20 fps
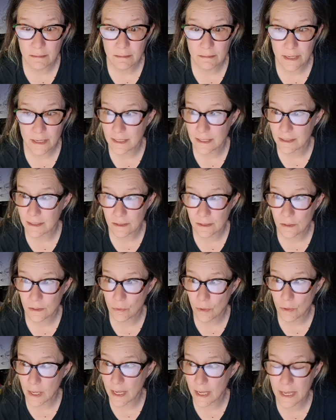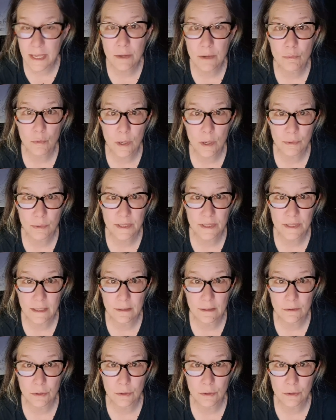Like, what would that